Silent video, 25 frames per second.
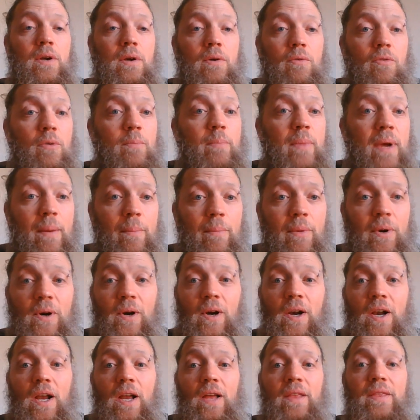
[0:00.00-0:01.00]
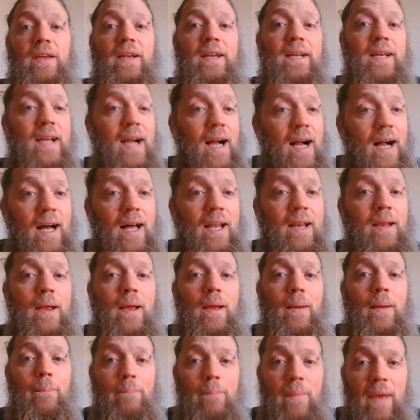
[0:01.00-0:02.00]
Remember that God
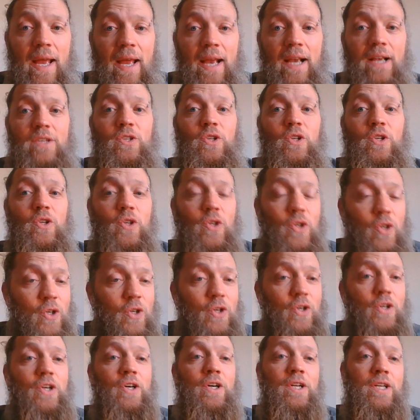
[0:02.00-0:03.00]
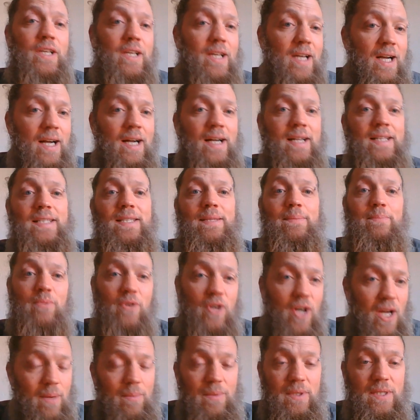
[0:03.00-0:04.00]
makes good on God's
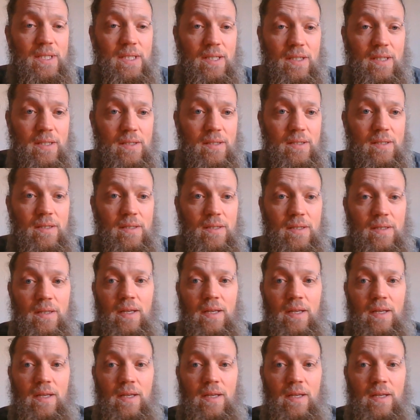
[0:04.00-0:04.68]
promises.